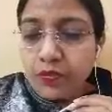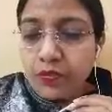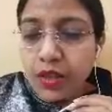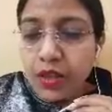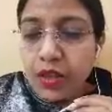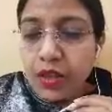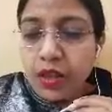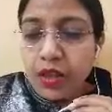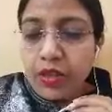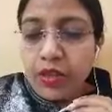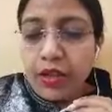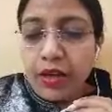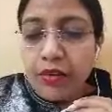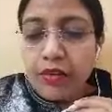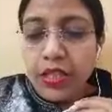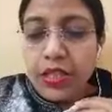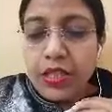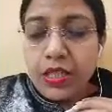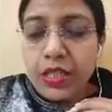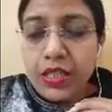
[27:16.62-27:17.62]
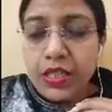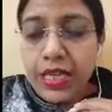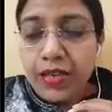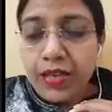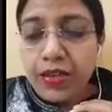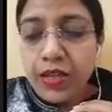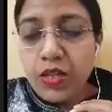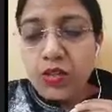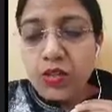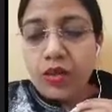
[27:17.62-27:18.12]
There was a series
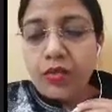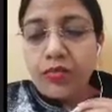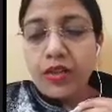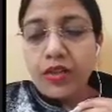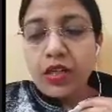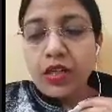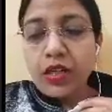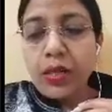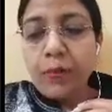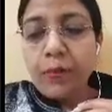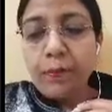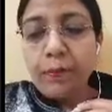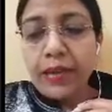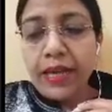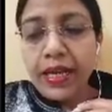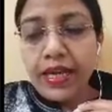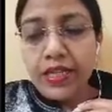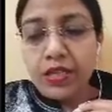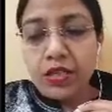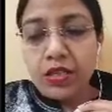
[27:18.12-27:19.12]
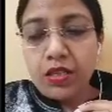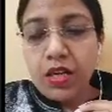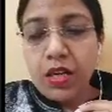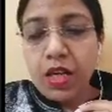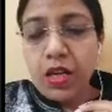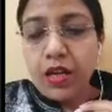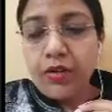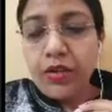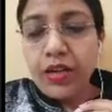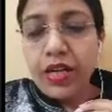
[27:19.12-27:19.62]
of complaints
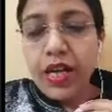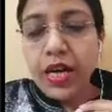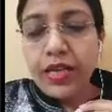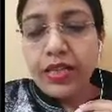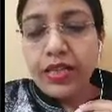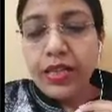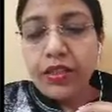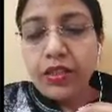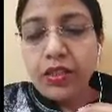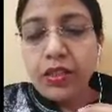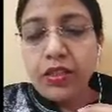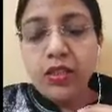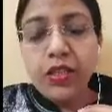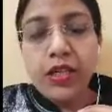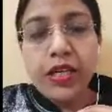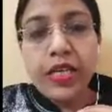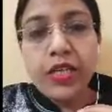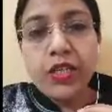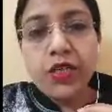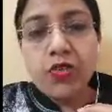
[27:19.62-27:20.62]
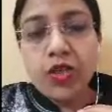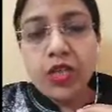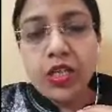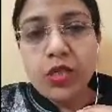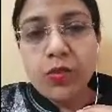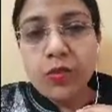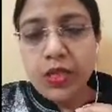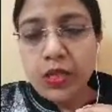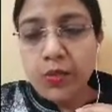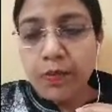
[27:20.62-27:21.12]
regarding the ill treatment
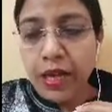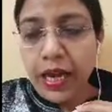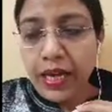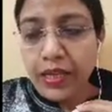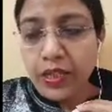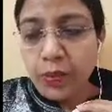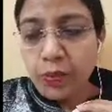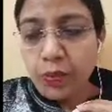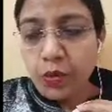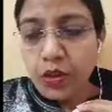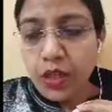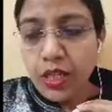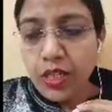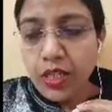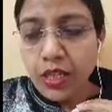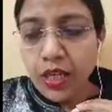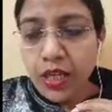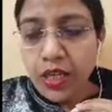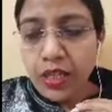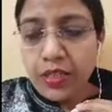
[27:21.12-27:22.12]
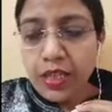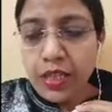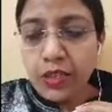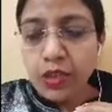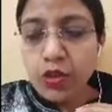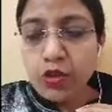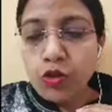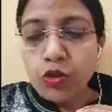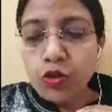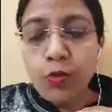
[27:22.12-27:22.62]
by the police, that the
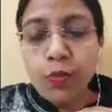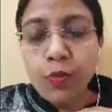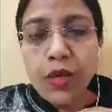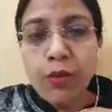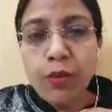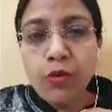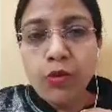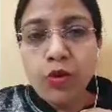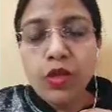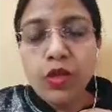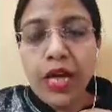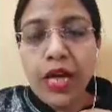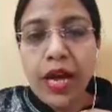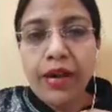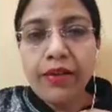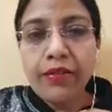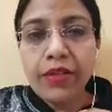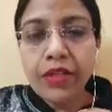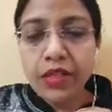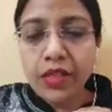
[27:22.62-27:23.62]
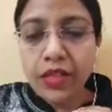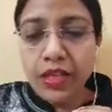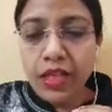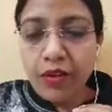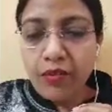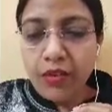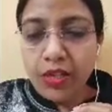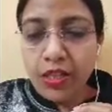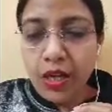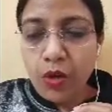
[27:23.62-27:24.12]
Supreme Court had given
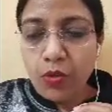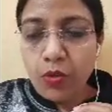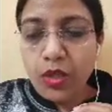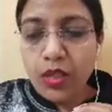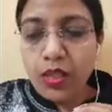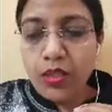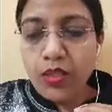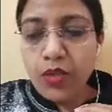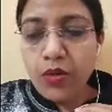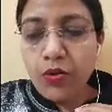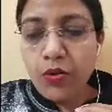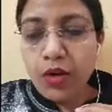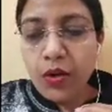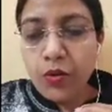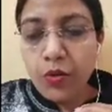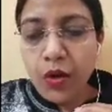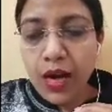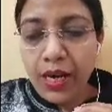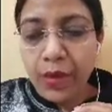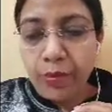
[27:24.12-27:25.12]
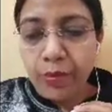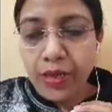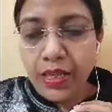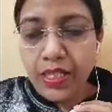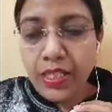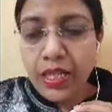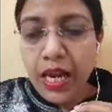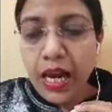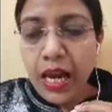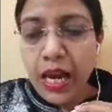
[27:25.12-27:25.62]
down certain requirements
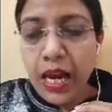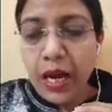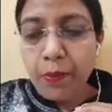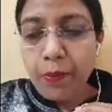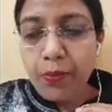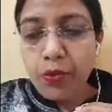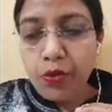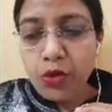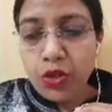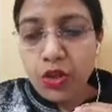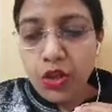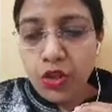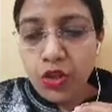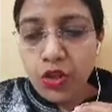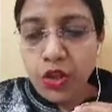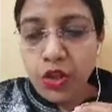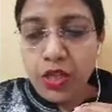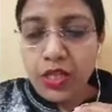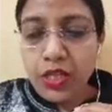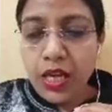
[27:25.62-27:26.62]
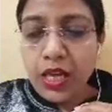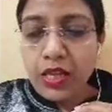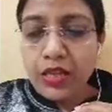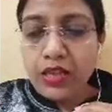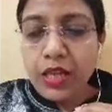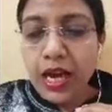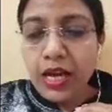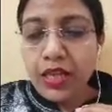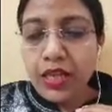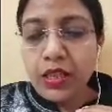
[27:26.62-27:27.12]
and procedures that
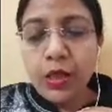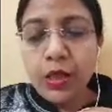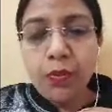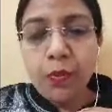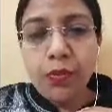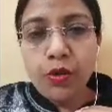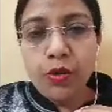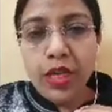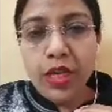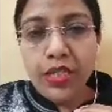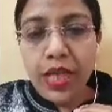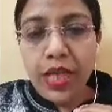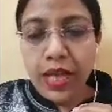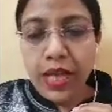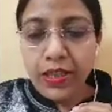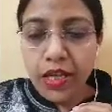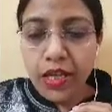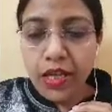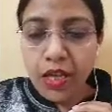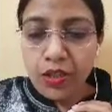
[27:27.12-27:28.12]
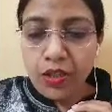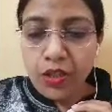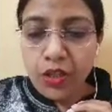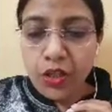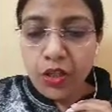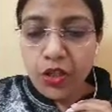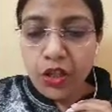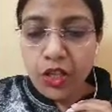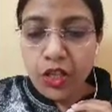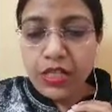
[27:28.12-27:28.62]
the police and the other
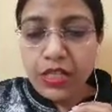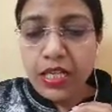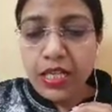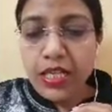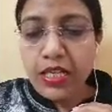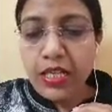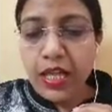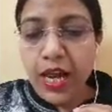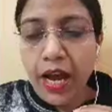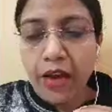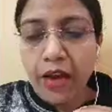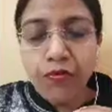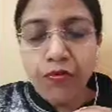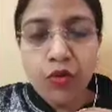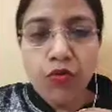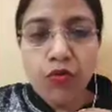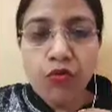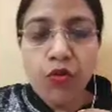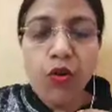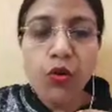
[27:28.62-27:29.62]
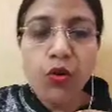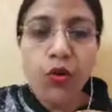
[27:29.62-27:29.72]
agencies, they have to follow